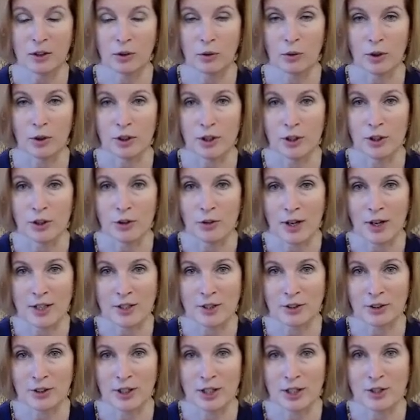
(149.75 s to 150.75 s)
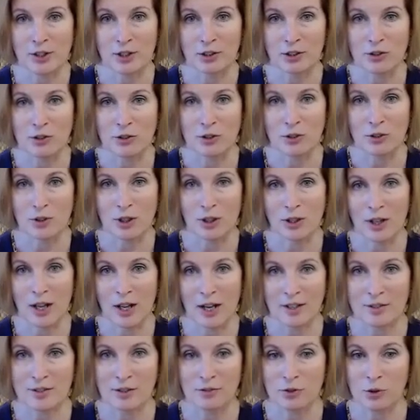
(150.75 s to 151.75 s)
or congratulations to the
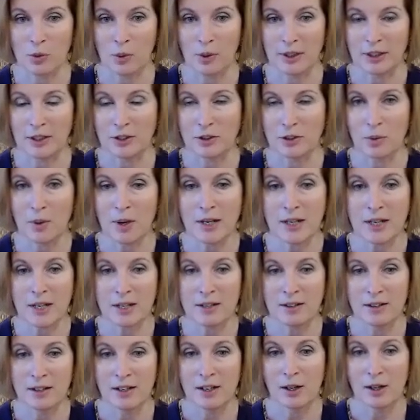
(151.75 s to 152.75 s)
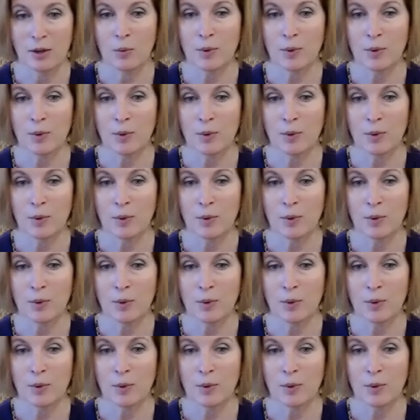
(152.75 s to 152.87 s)
class of 2020